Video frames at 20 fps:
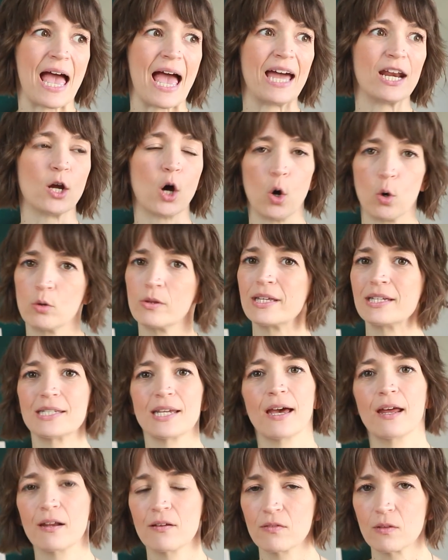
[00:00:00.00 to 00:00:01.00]
and only
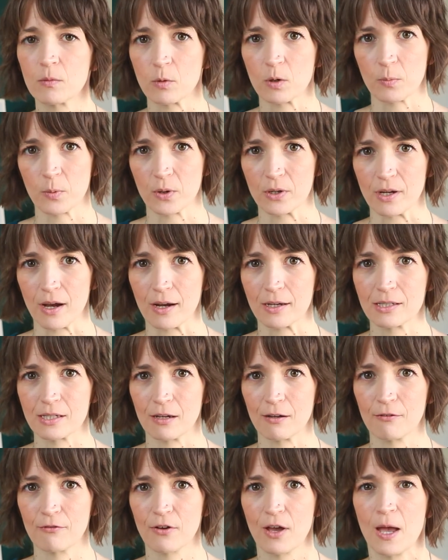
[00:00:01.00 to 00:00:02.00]
10 of them are
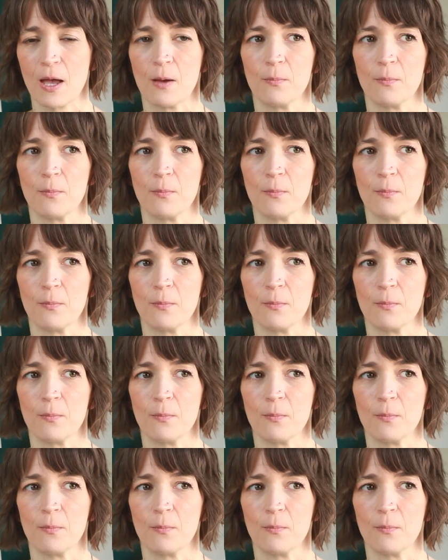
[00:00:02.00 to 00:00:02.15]
productive,